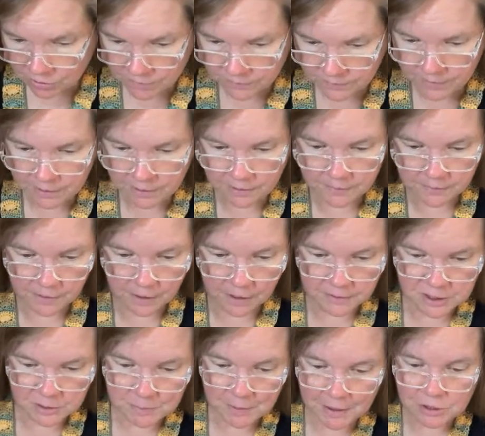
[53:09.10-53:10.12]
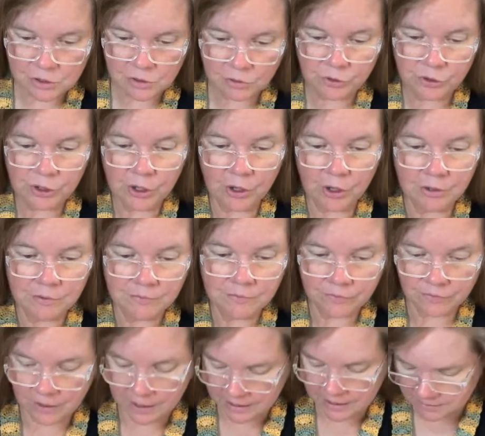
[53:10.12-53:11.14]
of a special yarn
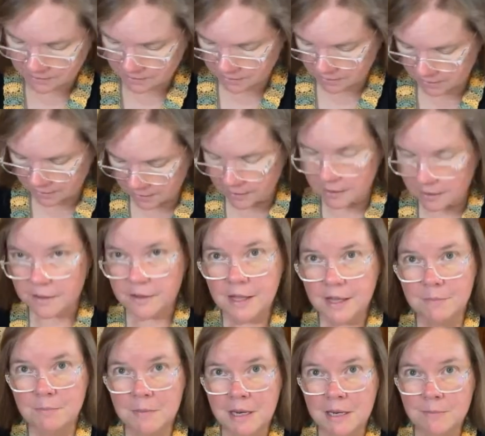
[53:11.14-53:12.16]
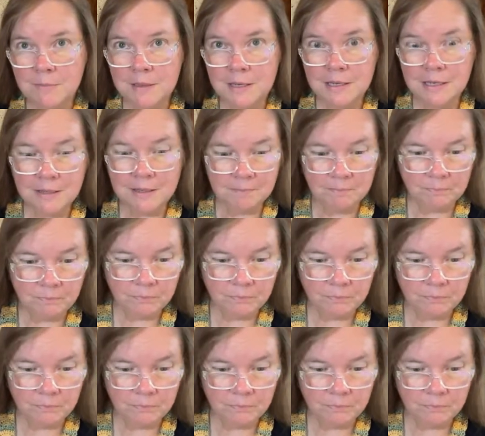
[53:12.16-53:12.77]
friend that maybe,